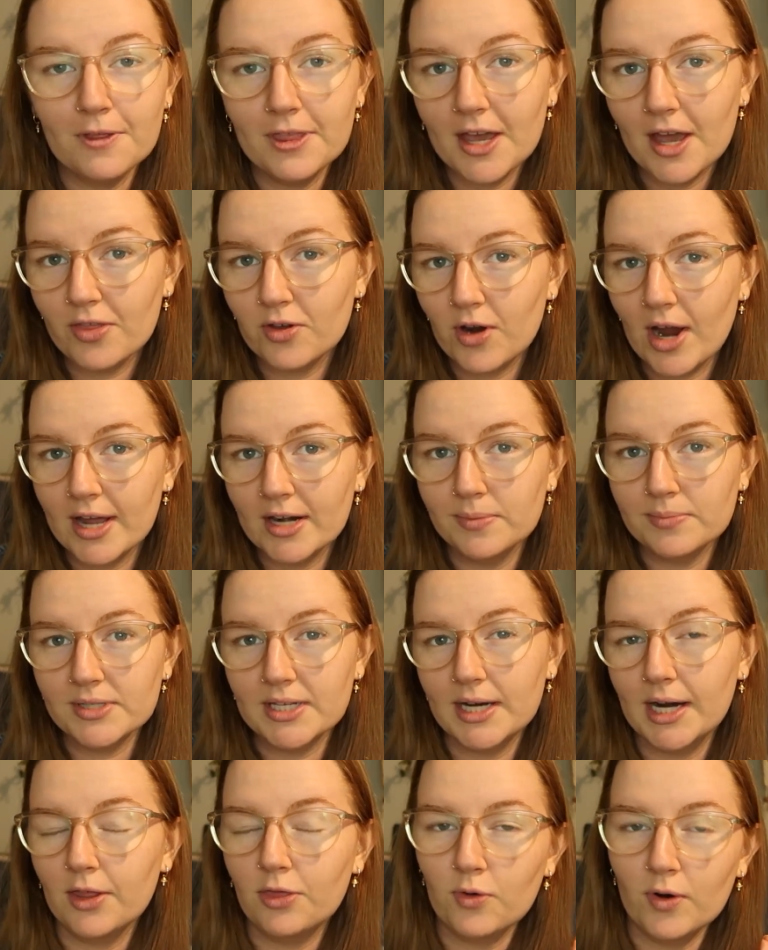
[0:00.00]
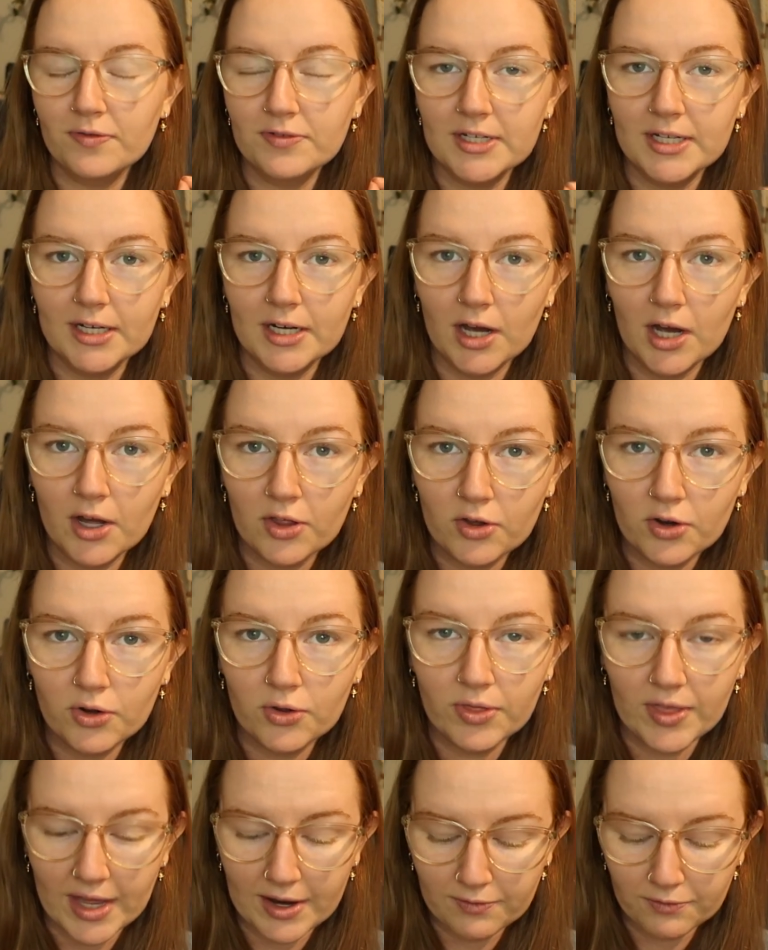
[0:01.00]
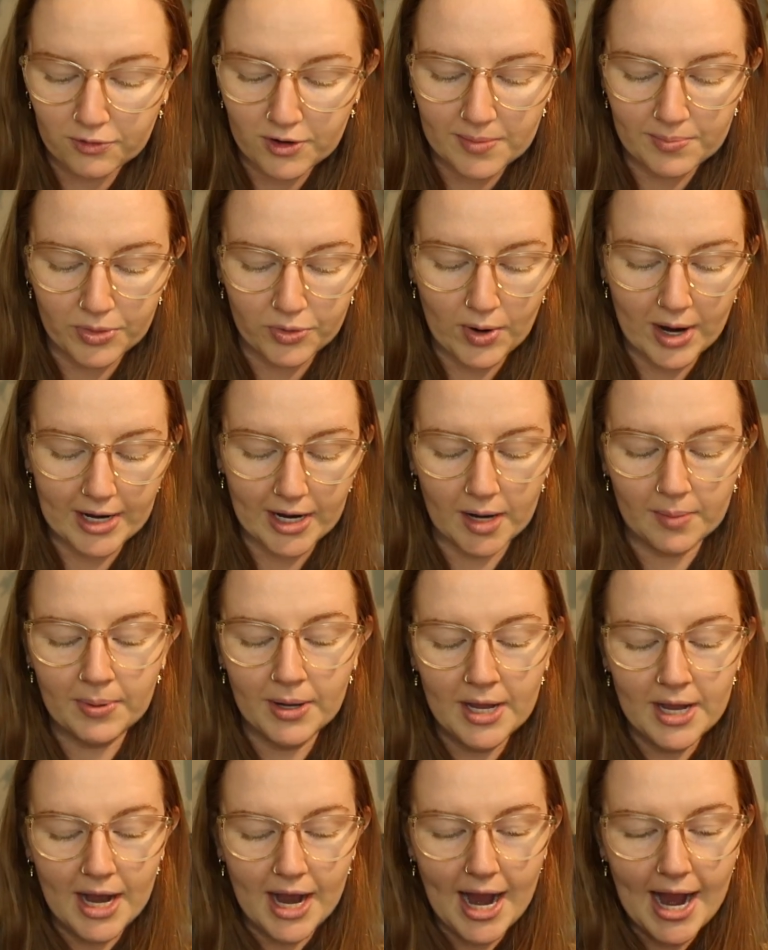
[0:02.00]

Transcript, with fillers: for the other items that I thrifted other than from thredUP.